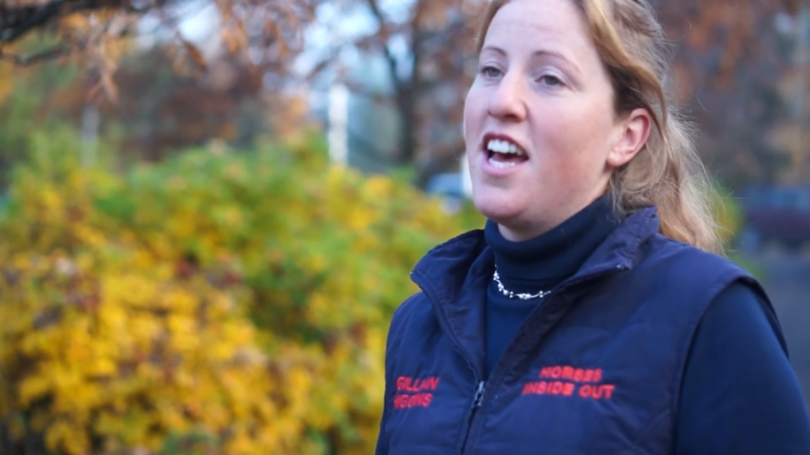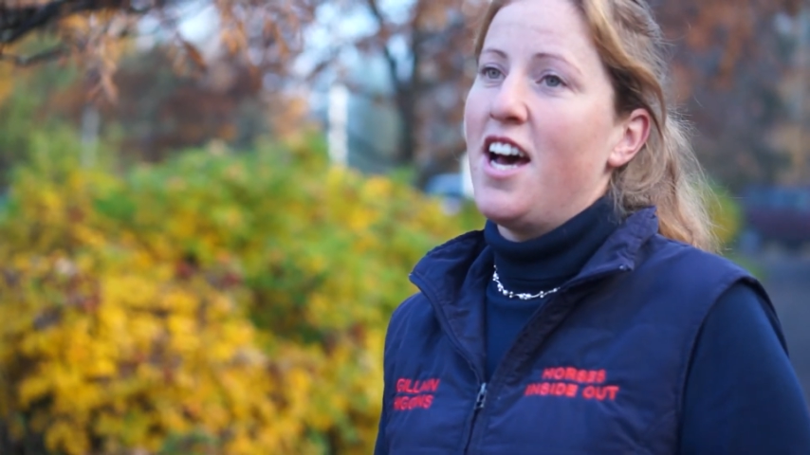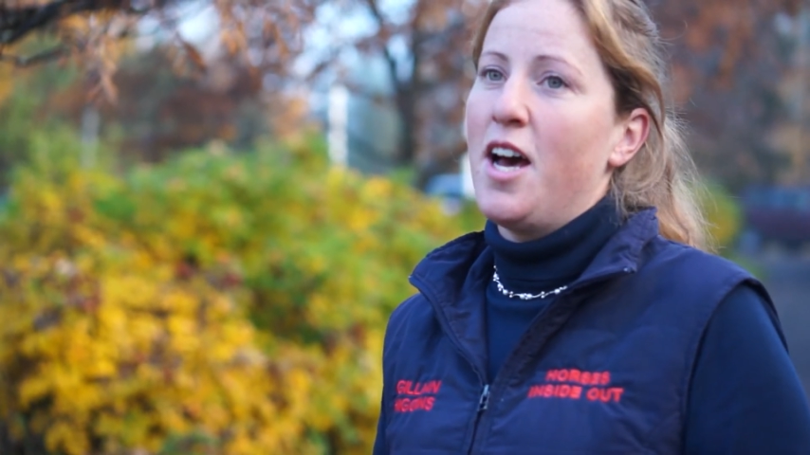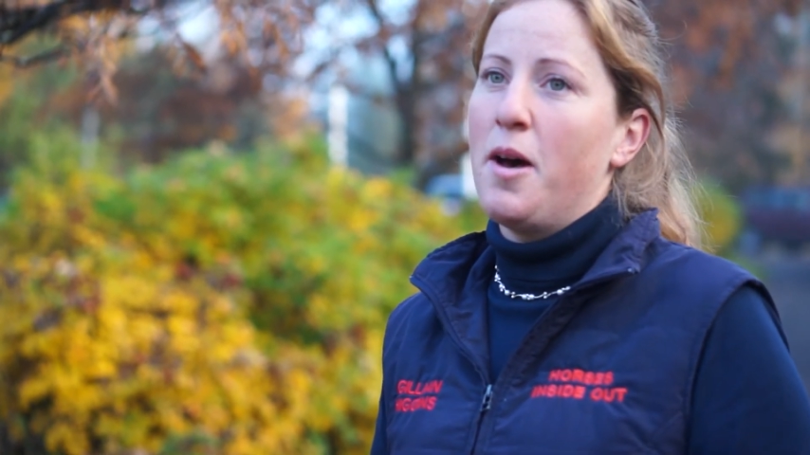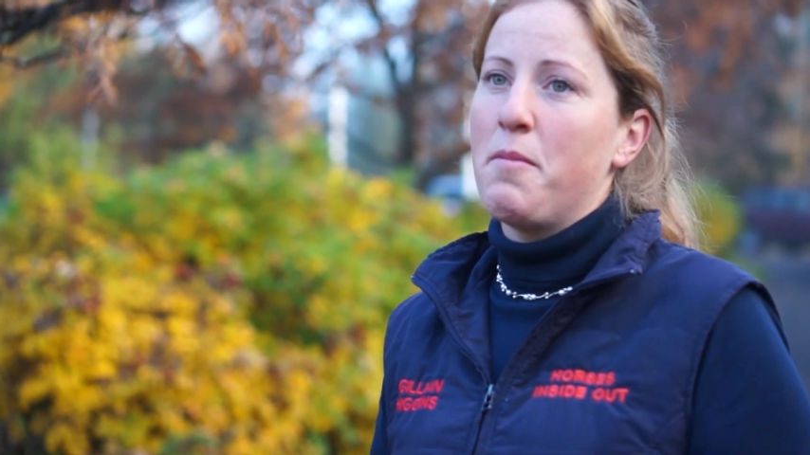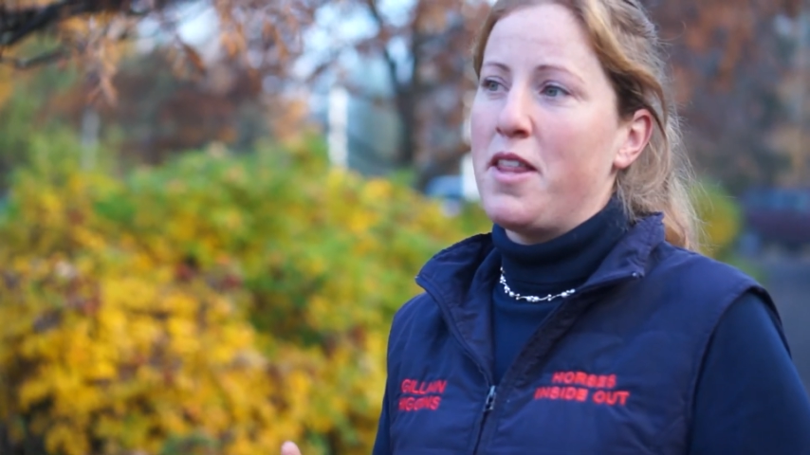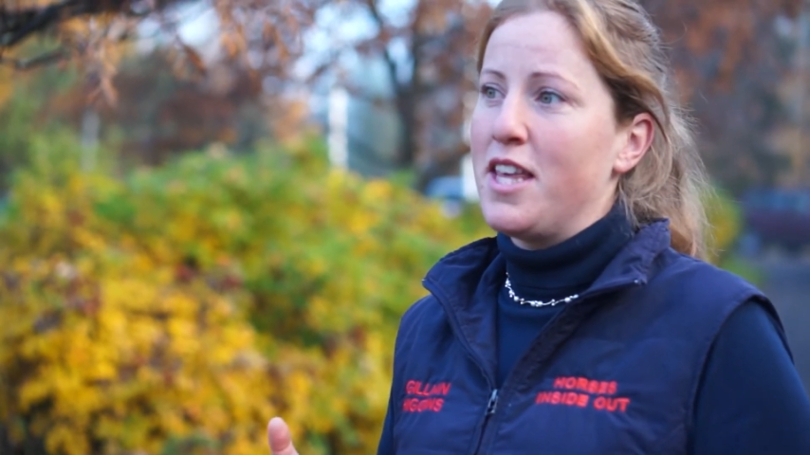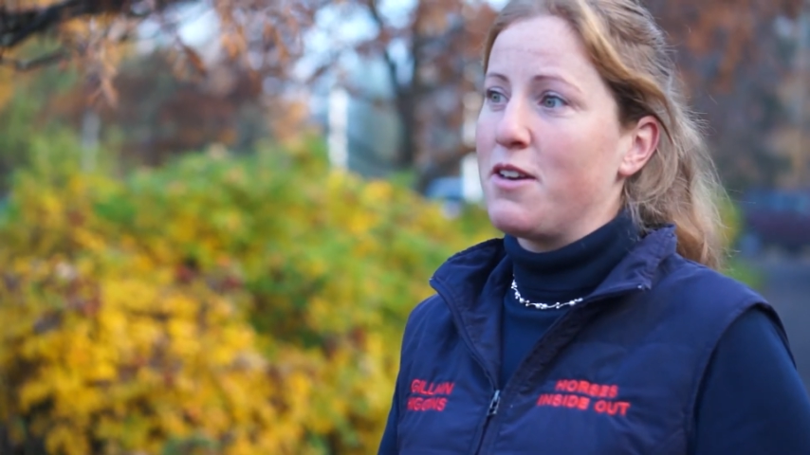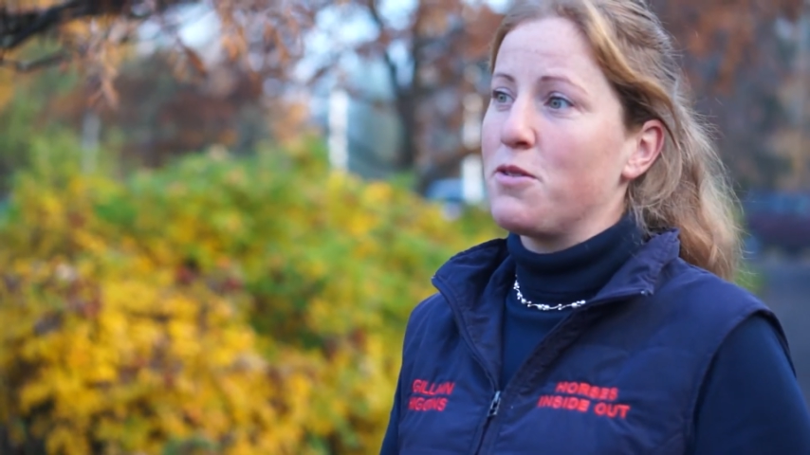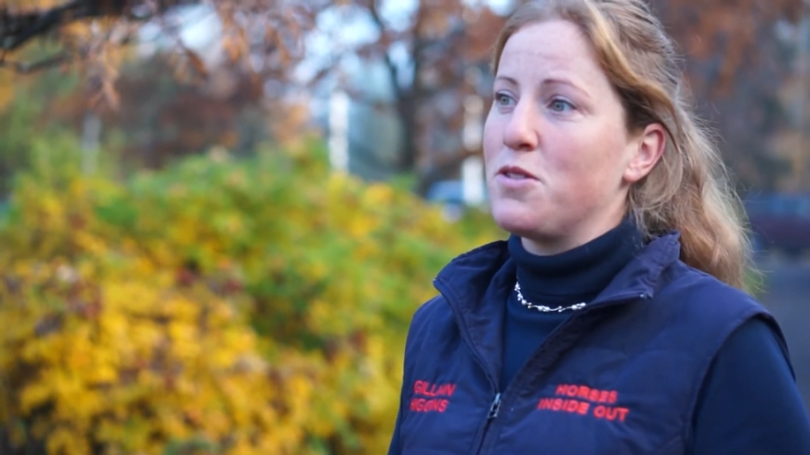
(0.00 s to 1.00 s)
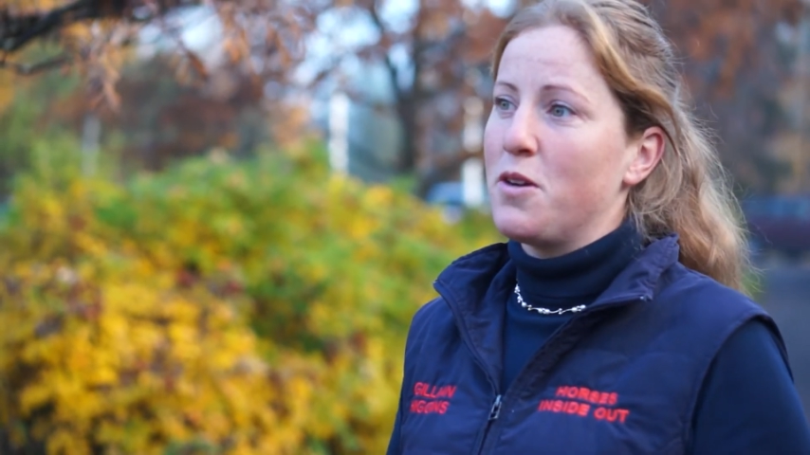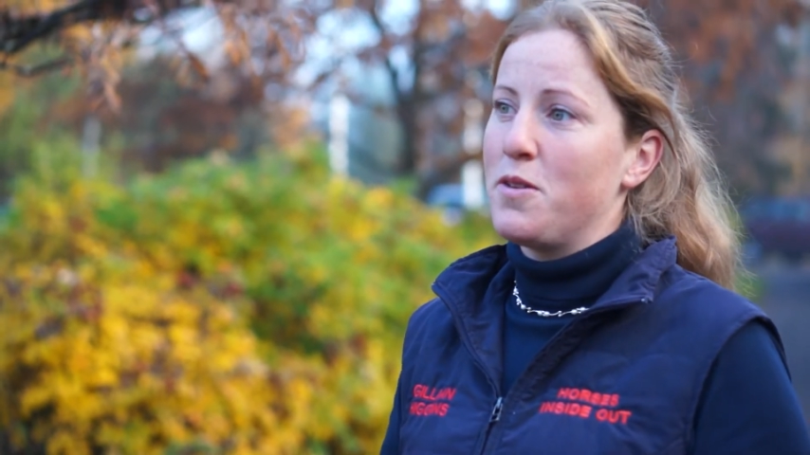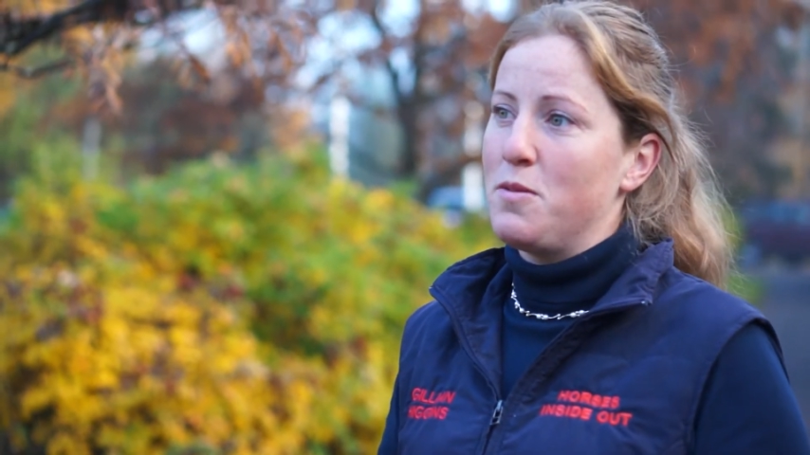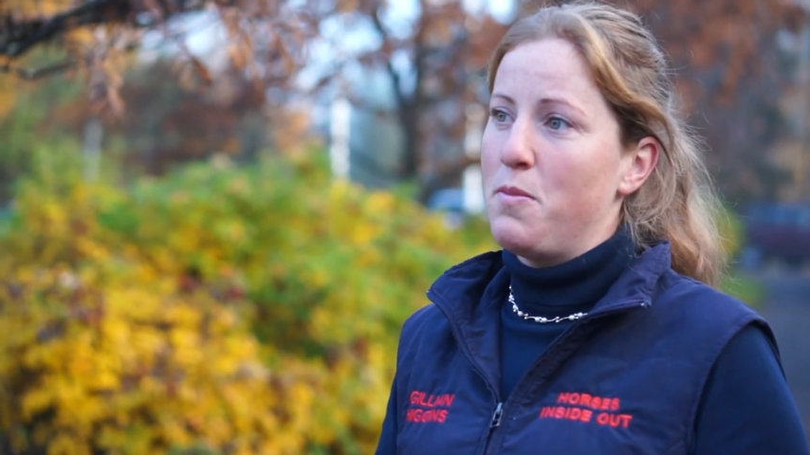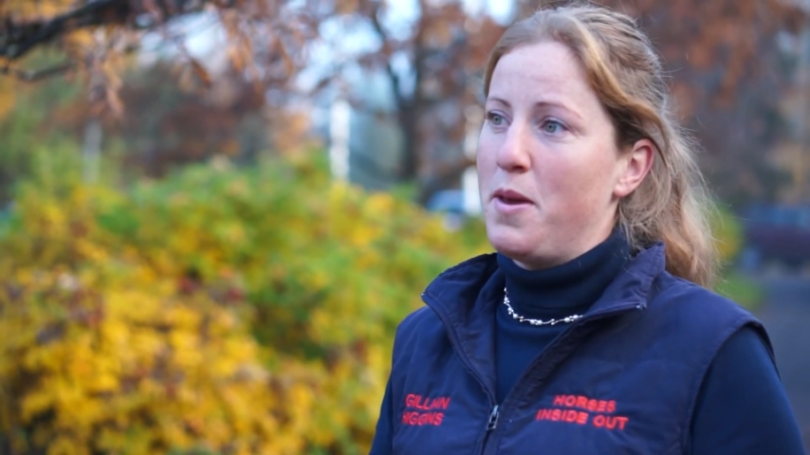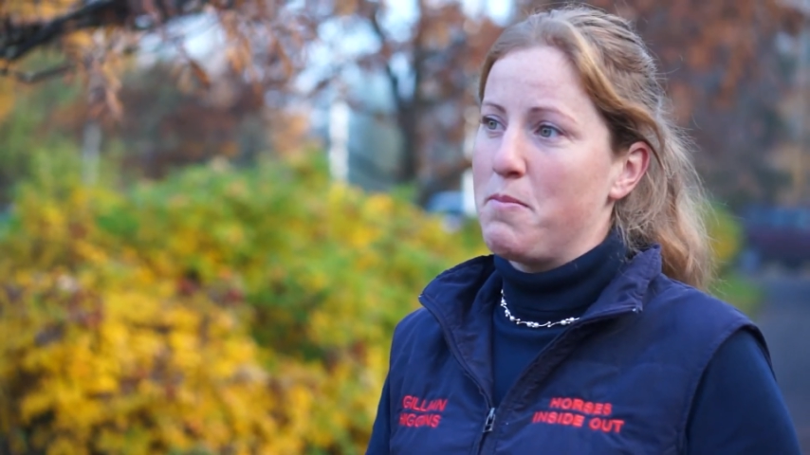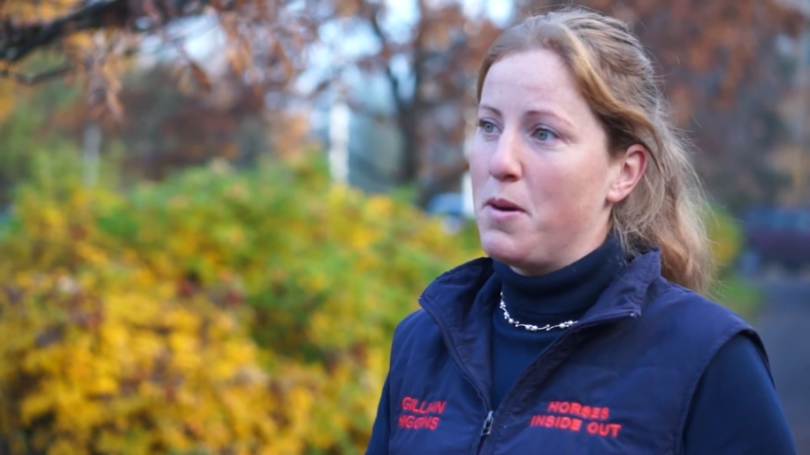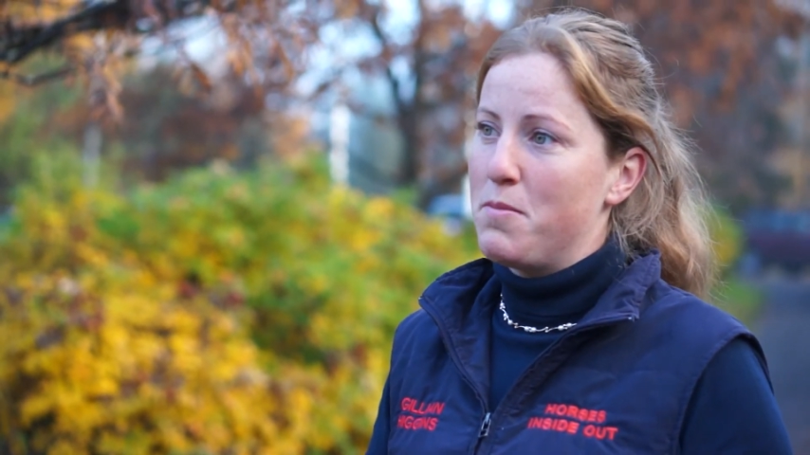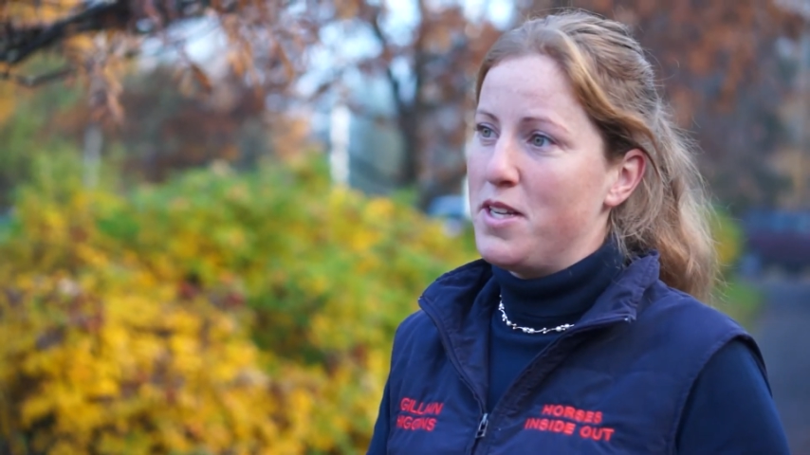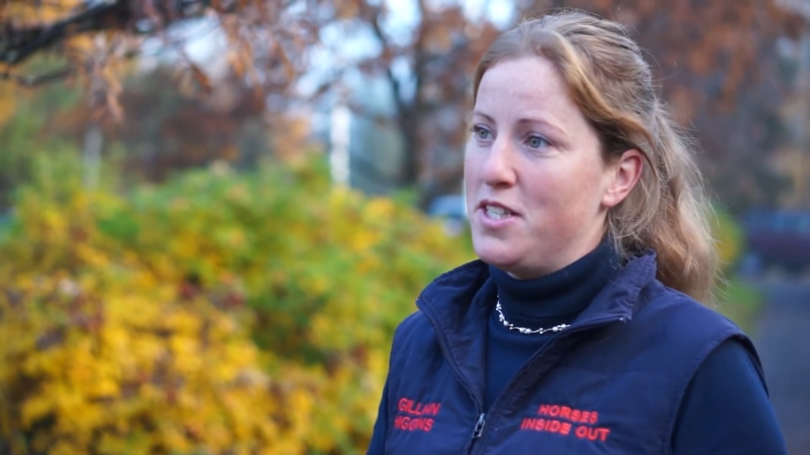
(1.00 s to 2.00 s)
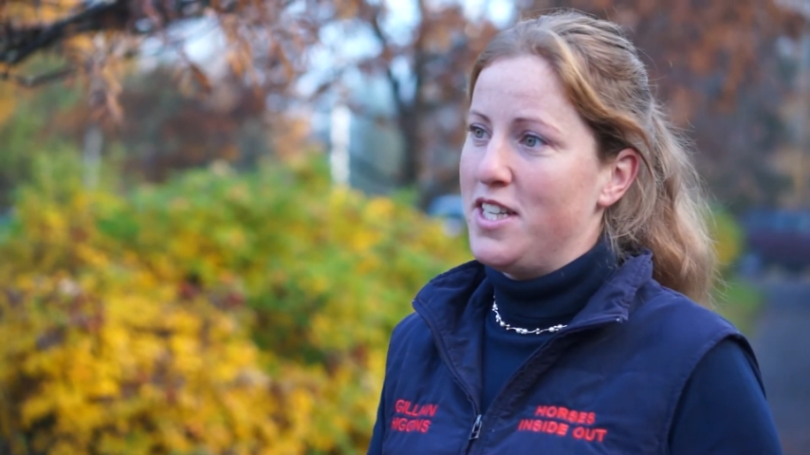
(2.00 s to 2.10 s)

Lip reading: I think also is being published